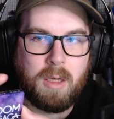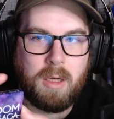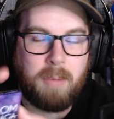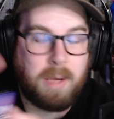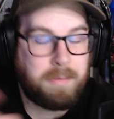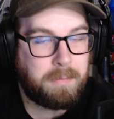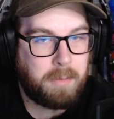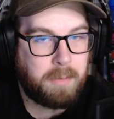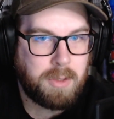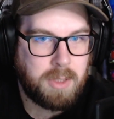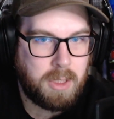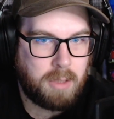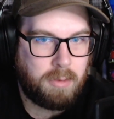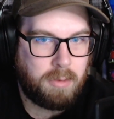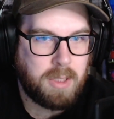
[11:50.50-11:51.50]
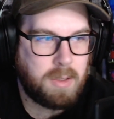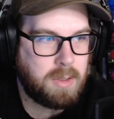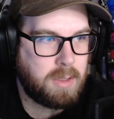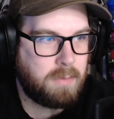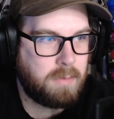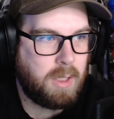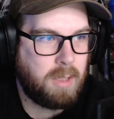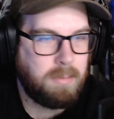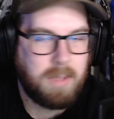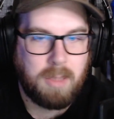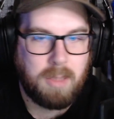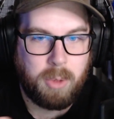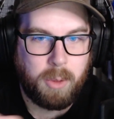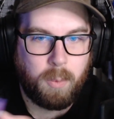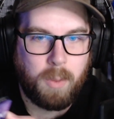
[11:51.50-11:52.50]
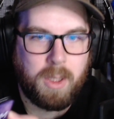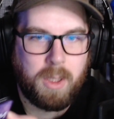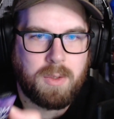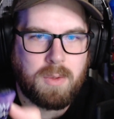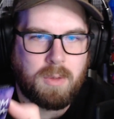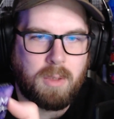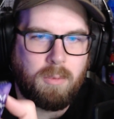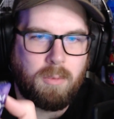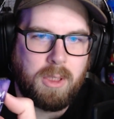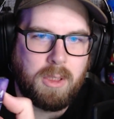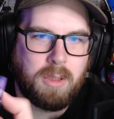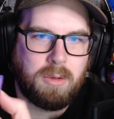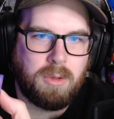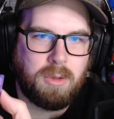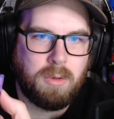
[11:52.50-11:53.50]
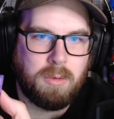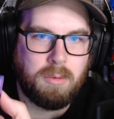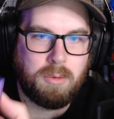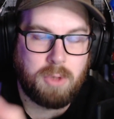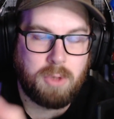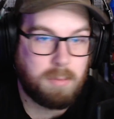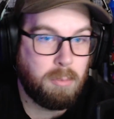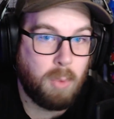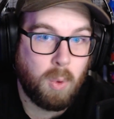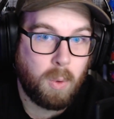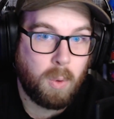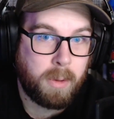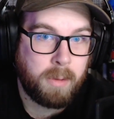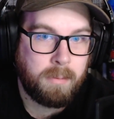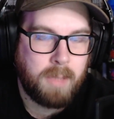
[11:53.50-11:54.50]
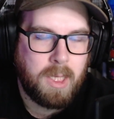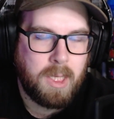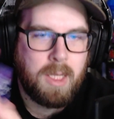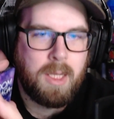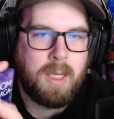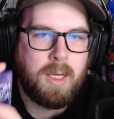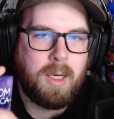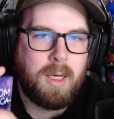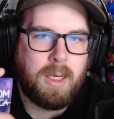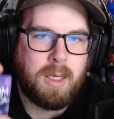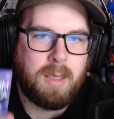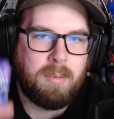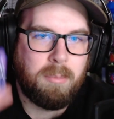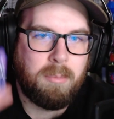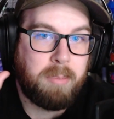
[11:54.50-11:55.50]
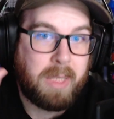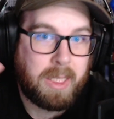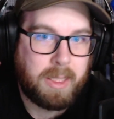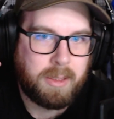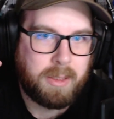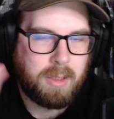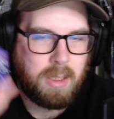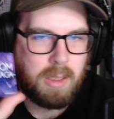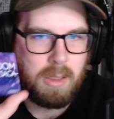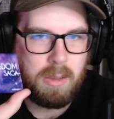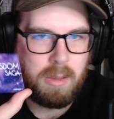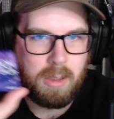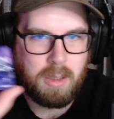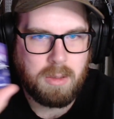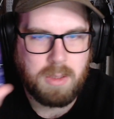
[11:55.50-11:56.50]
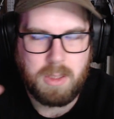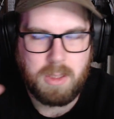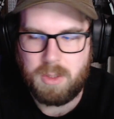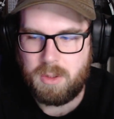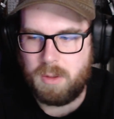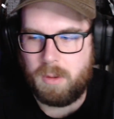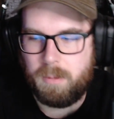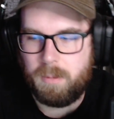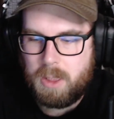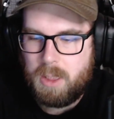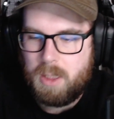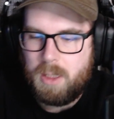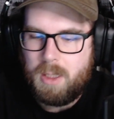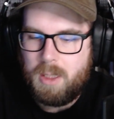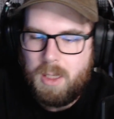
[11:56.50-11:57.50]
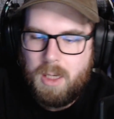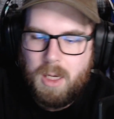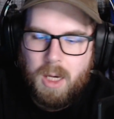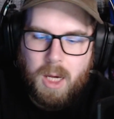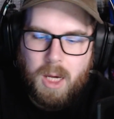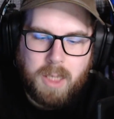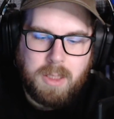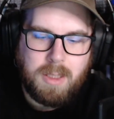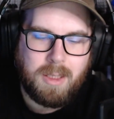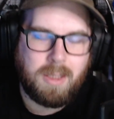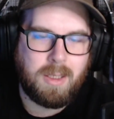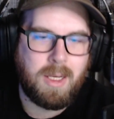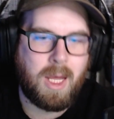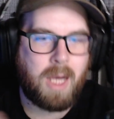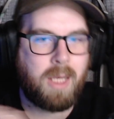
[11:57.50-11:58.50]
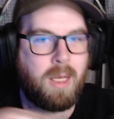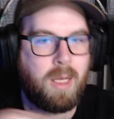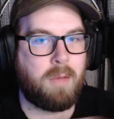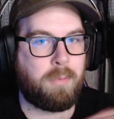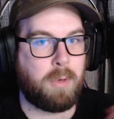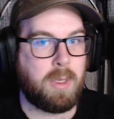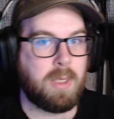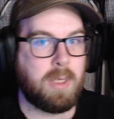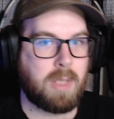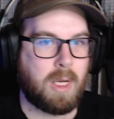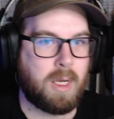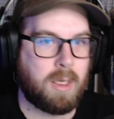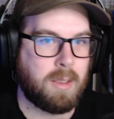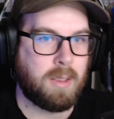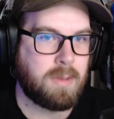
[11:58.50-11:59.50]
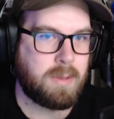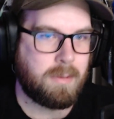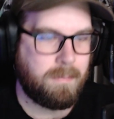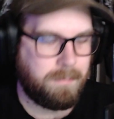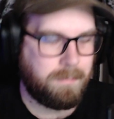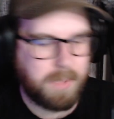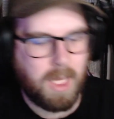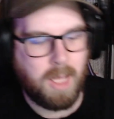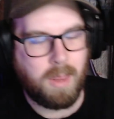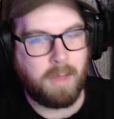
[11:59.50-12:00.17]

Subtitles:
first iterations of them did pretty well, so I wanted to do just more. But here's the issue. I did 9 different designs, and the